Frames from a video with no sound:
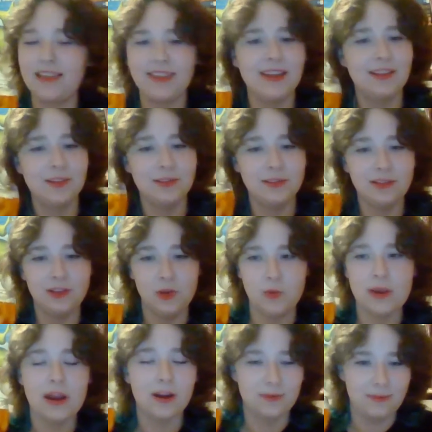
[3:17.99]
I think
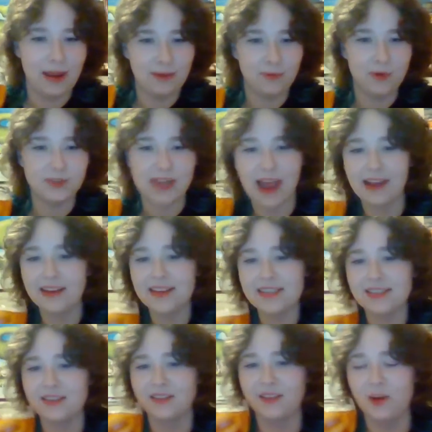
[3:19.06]
Louis, our main
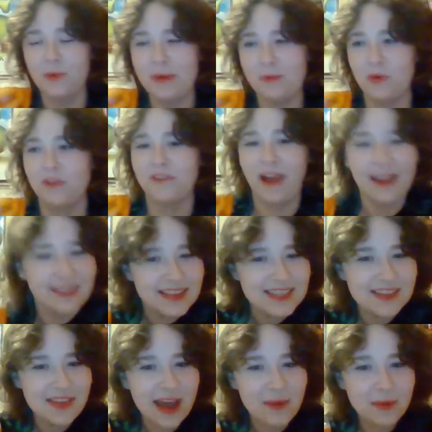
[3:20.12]
protagonist, is a little bit more violent
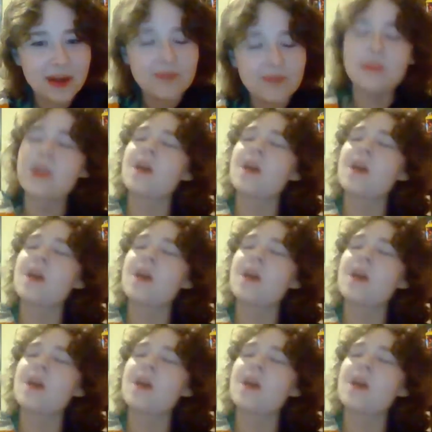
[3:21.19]
in that one,